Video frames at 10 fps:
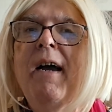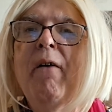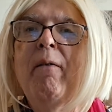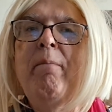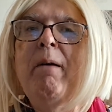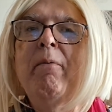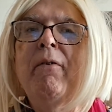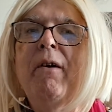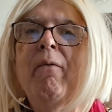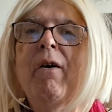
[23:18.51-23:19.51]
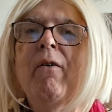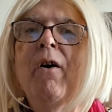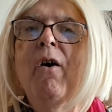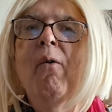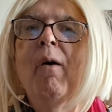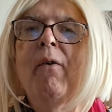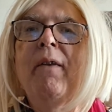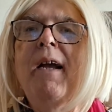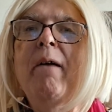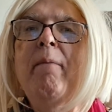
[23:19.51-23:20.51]
And when people say, well,
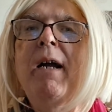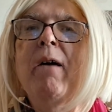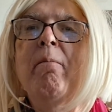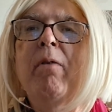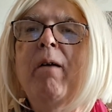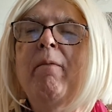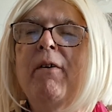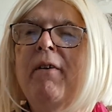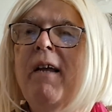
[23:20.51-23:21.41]
they could become plumbers,